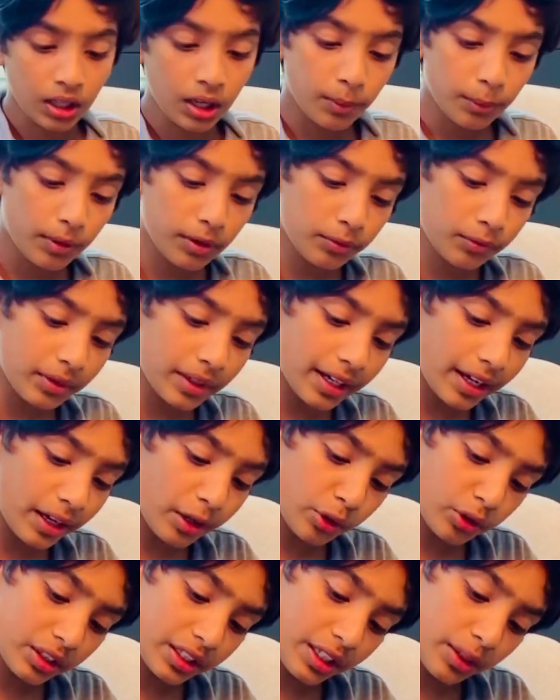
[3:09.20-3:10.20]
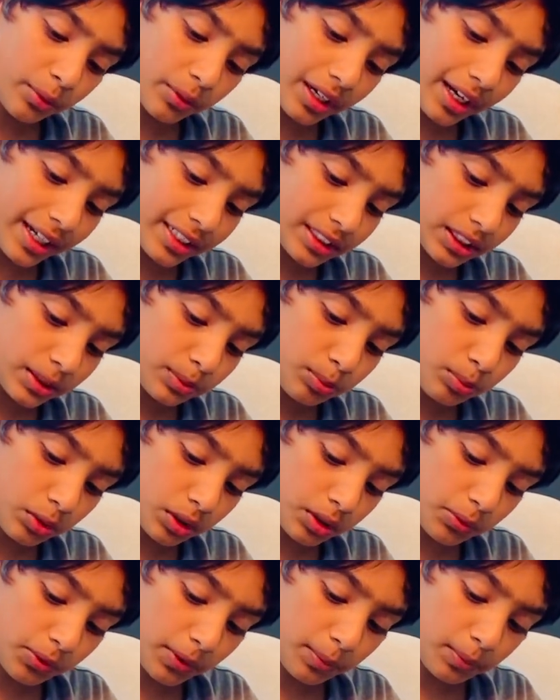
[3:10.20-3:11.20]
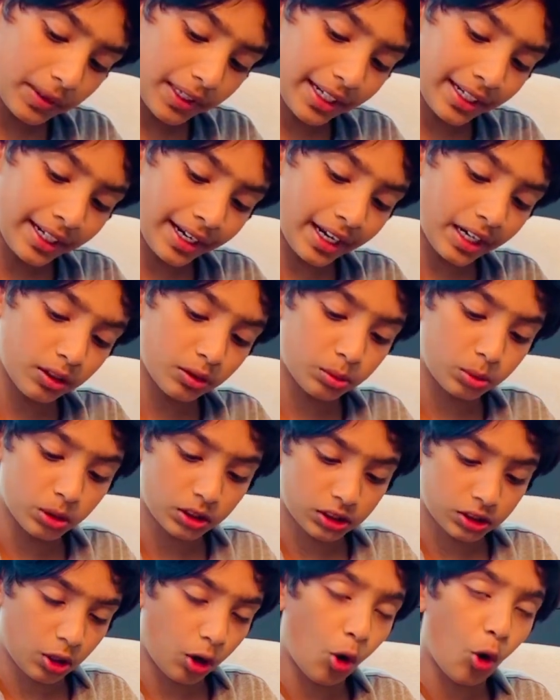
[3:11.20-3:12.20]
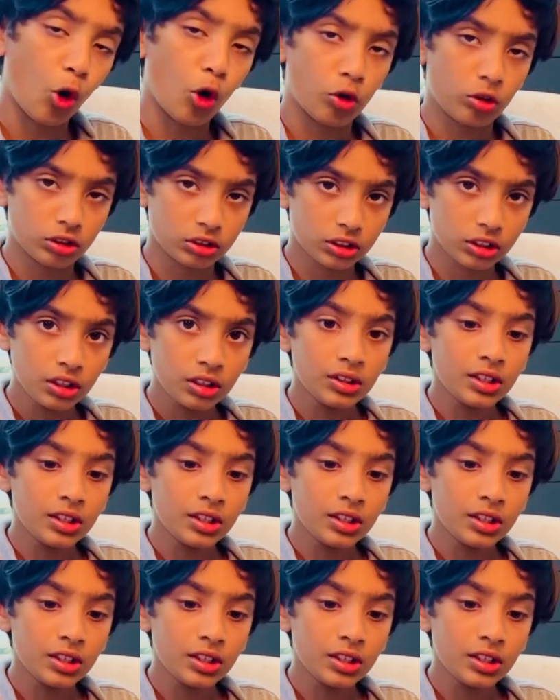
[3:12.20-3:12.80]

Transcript: But earlier when I just put it with a plain hand, it was cold.